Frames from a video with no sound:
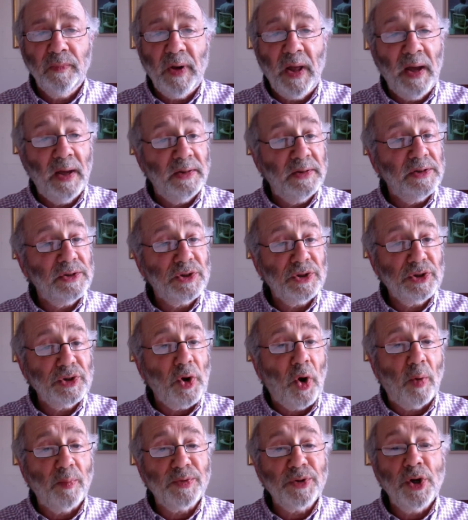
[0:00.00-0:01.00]
And it
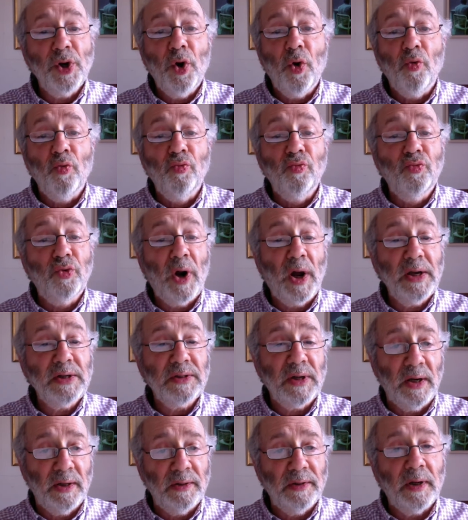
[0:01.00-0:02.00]
stopped
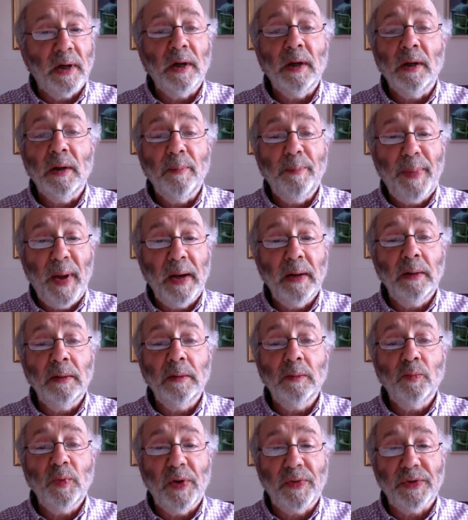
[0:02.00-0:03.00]
right under
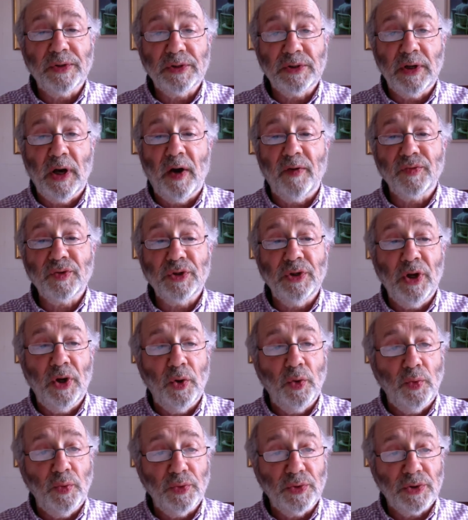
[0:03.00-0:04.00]
Ben Weatherstaff's
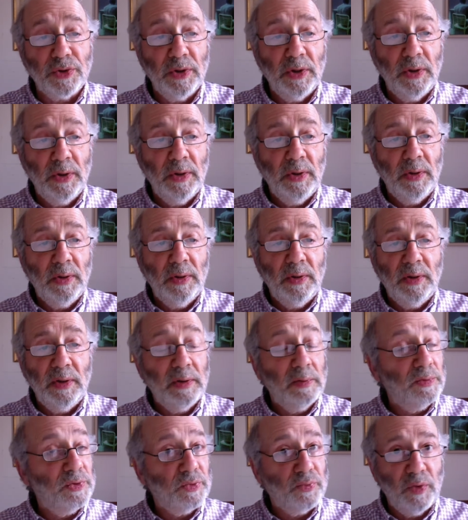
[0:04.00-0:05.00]
nose.
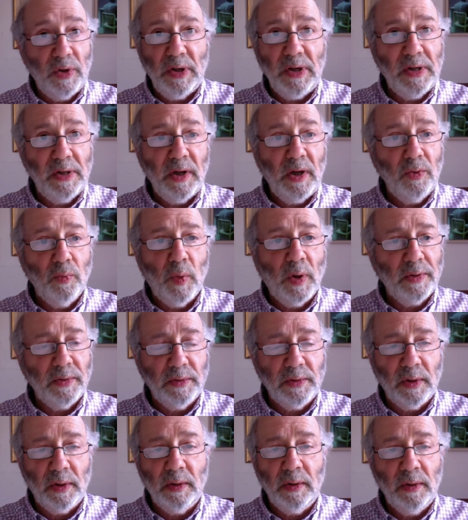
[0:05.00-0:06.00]
It was really no
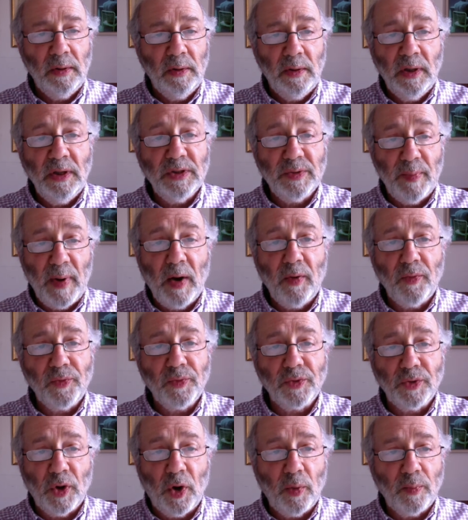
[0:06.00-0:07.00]
wonder his
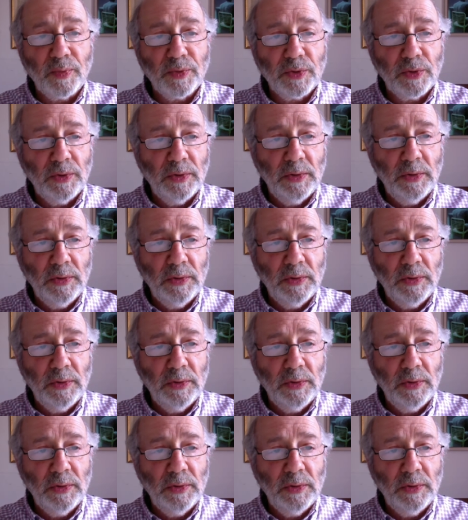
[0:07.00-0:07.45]
mouth dropped.